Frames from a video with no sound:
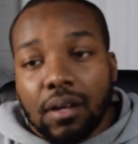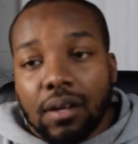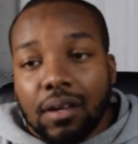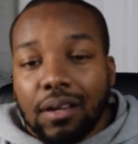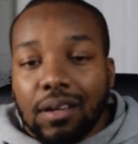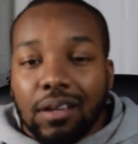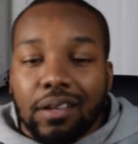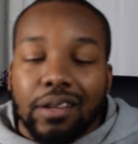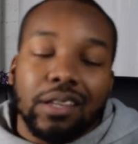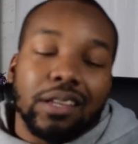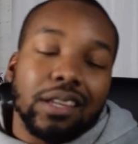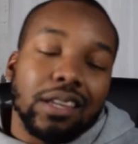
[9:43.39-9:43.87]

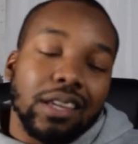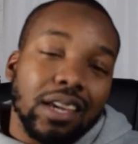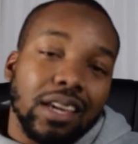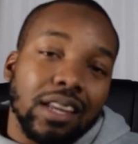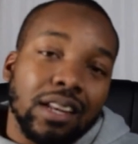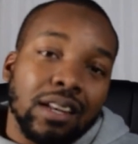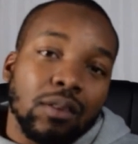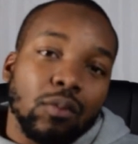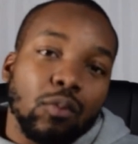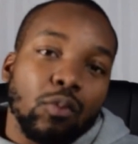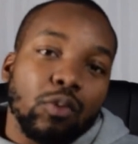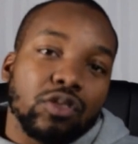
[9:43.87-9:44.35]
And
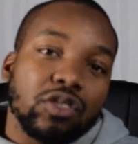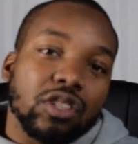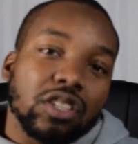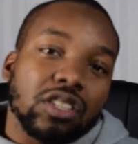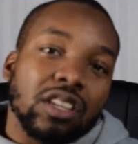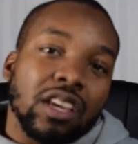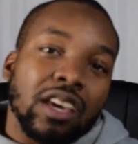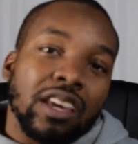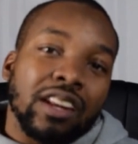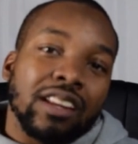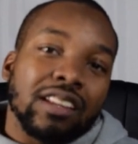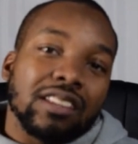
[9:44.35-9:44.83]
again, we're just
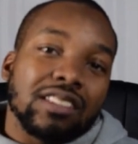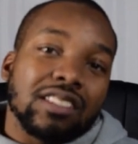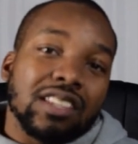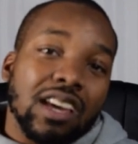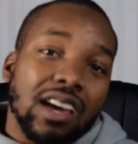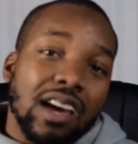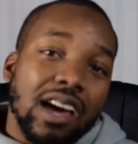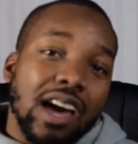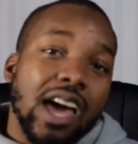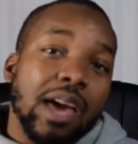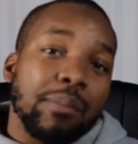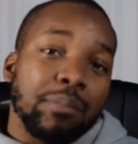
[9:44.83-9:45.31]
in a
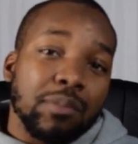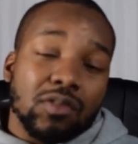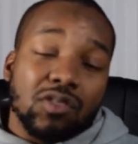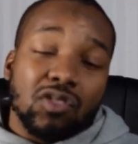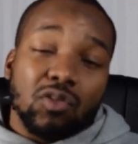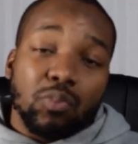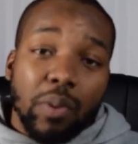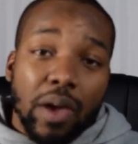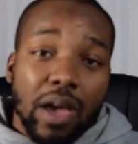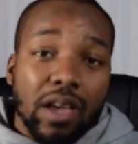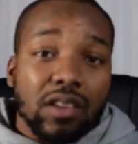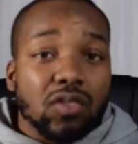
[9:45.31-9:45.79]
time and
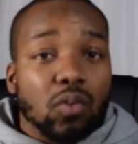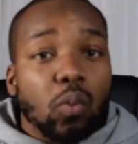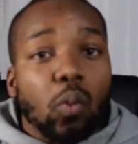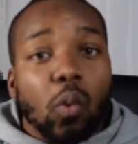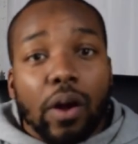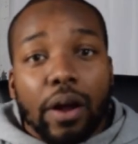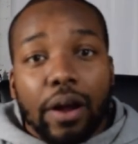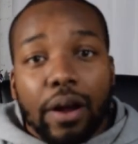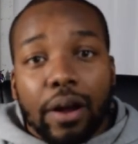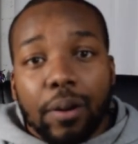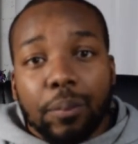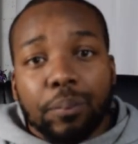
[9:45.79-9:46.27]
space
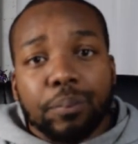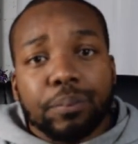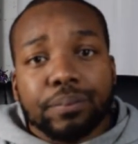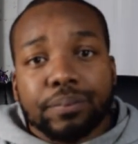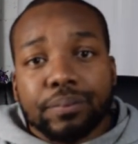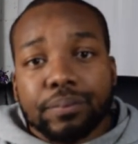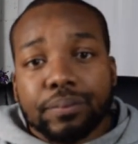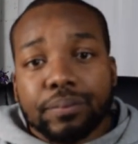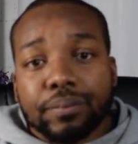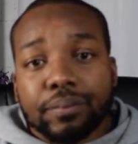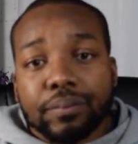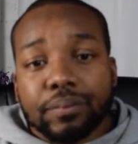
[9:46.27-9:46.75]
where
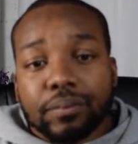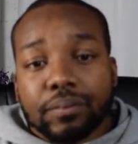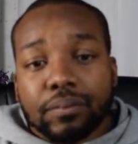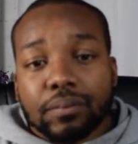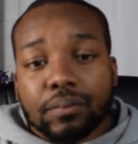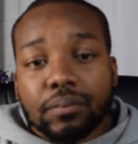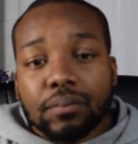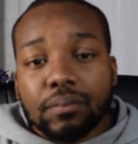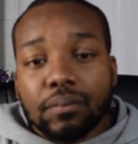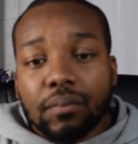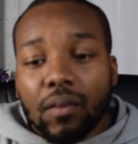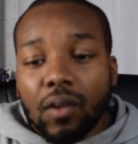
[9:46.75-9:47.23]

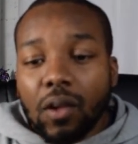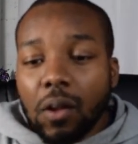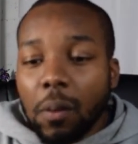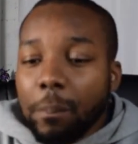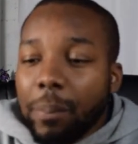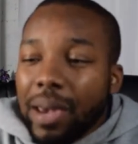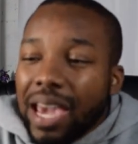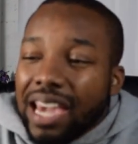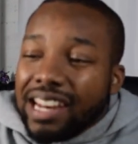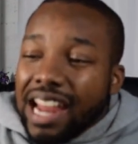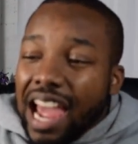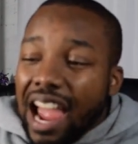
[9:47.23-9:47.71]

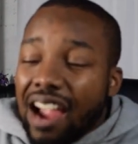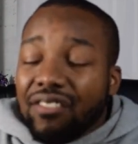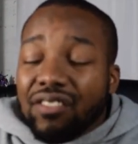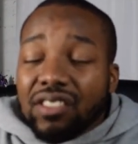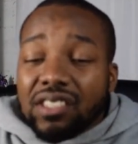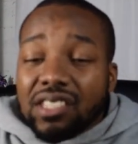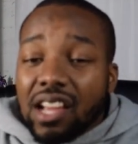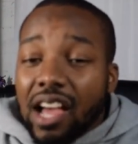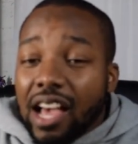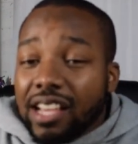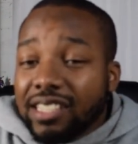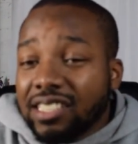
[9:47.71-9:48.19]
paid
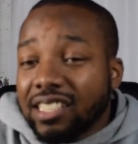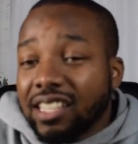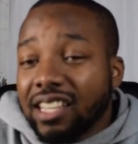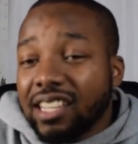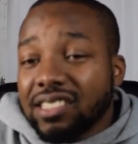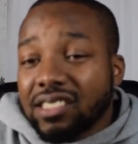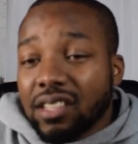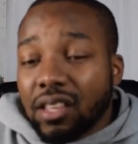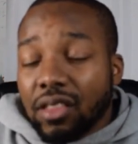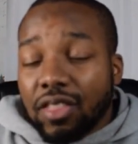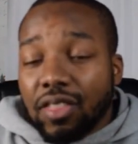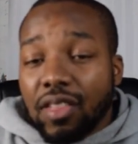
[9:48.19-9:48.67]
advertising is
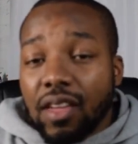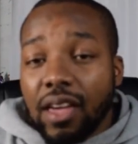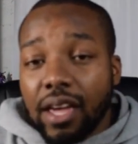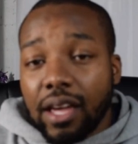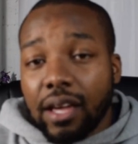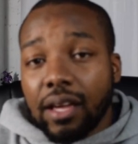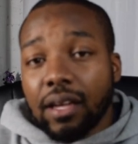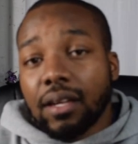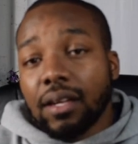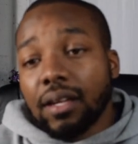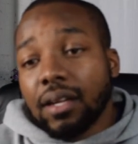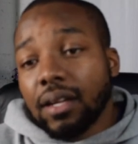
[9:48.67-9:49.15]
a thing.
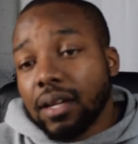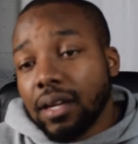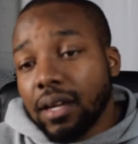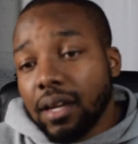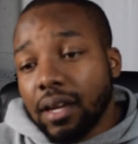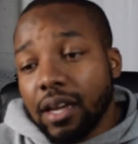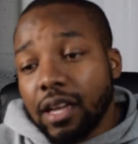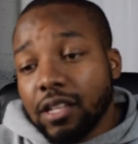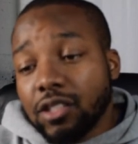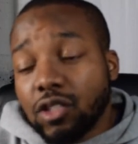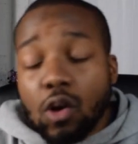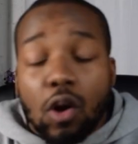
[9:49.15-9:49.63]

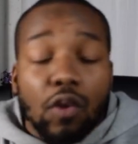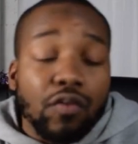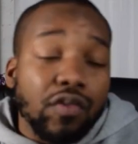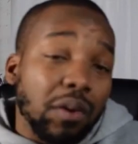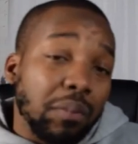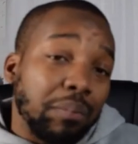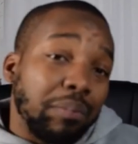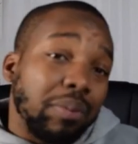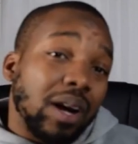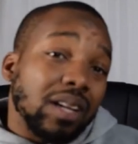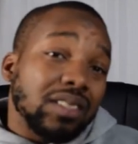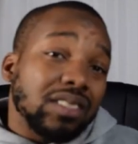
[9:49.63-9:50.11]
And so if your
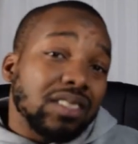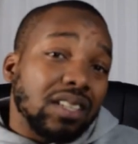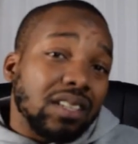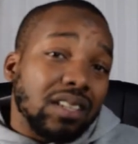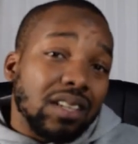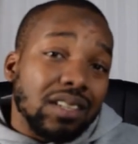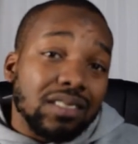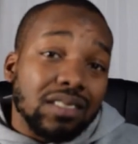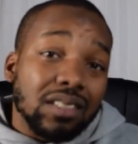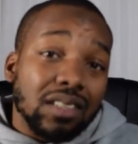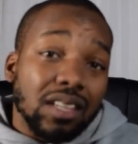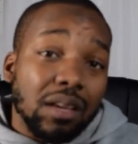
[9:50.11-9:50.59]
budget
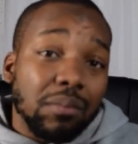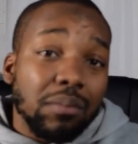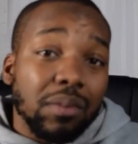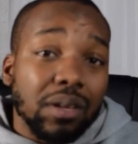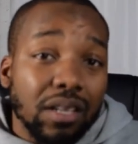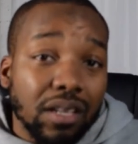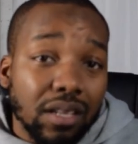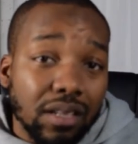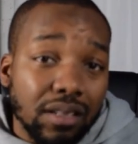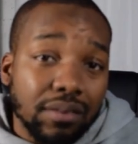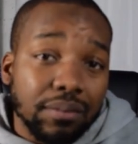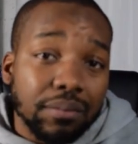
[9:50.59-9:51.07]
is
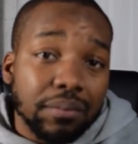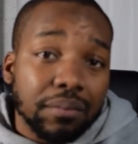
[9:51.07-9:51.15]
limited,